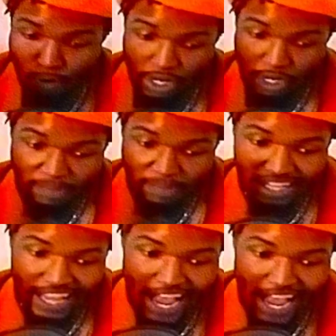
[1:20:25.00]
to be the
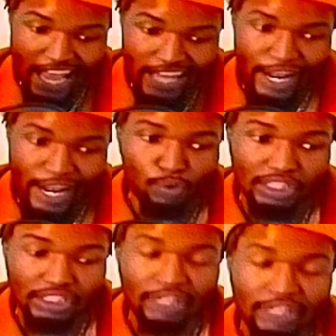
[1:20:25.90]
guy that was
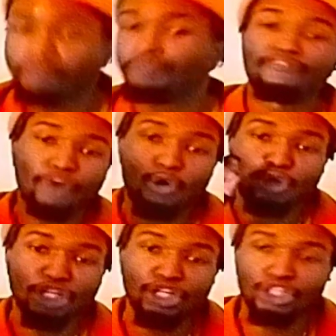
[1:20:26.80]
4
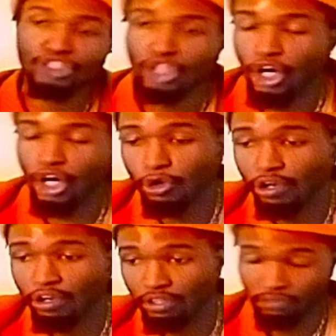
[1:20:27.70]
years ago.
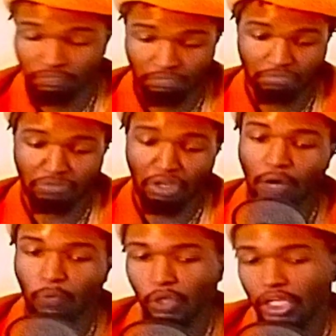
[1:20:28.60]

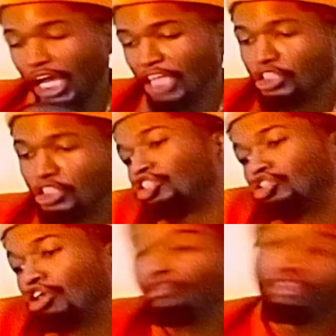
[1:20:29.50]
Well, I just
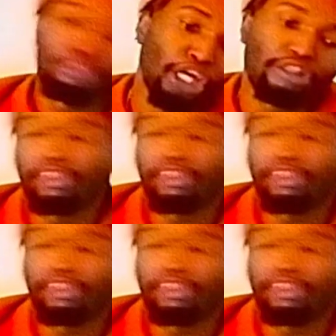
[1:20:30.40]
don't think that